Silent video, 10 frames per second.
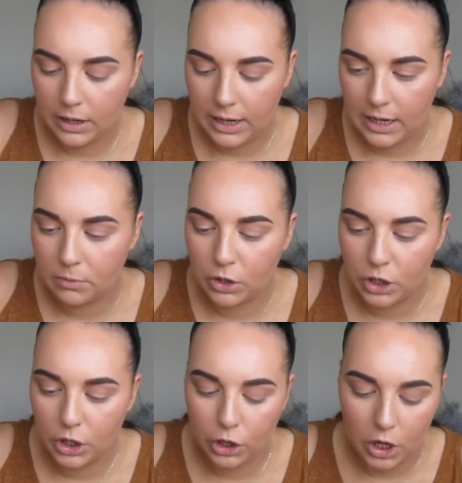And I'm going
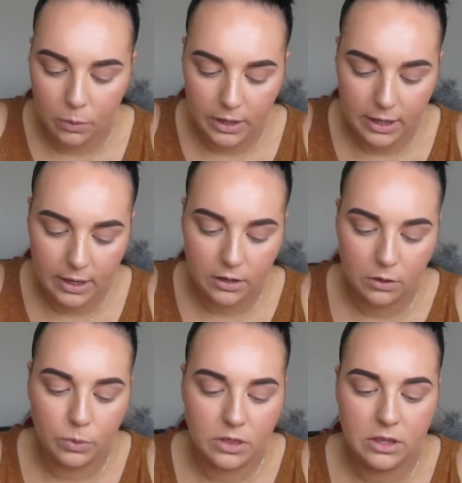to go
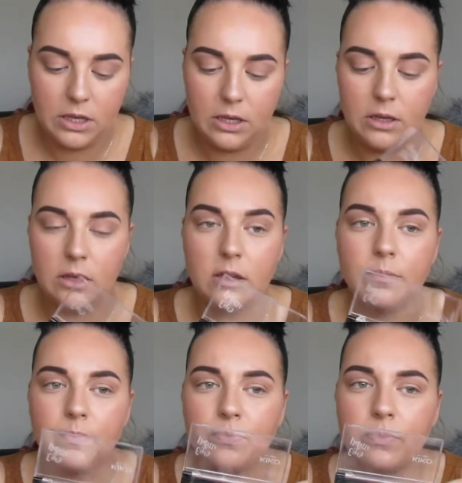in with the
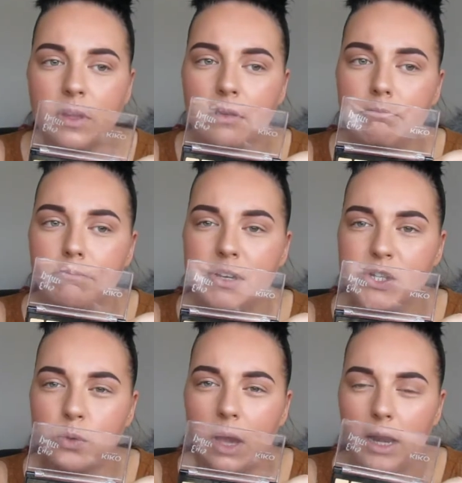
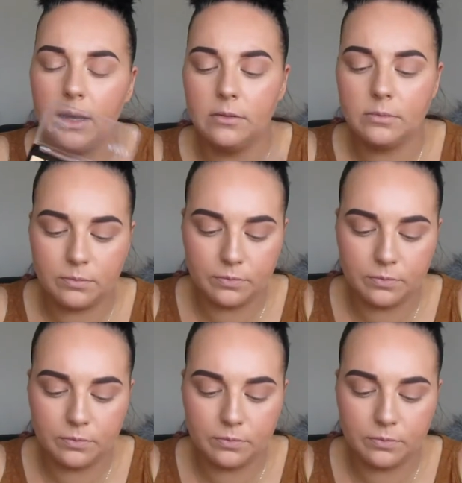middle colour.